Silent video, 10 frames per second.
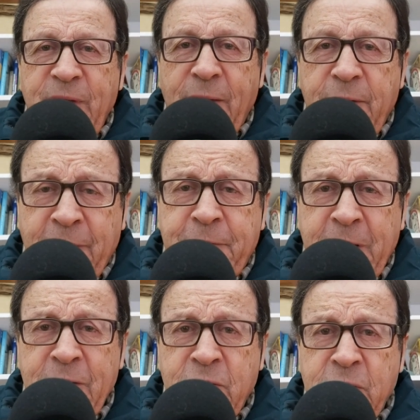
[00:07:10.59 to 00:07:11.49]
than
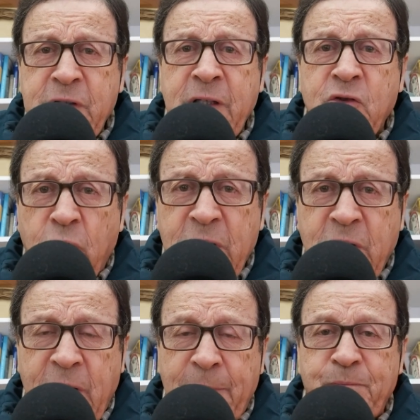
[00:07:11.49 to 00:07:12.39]
referendums in
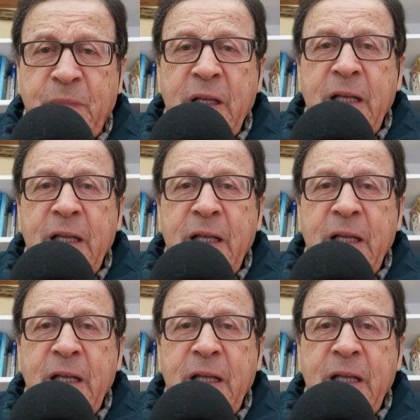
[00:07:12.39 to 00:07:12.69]
Switzerland.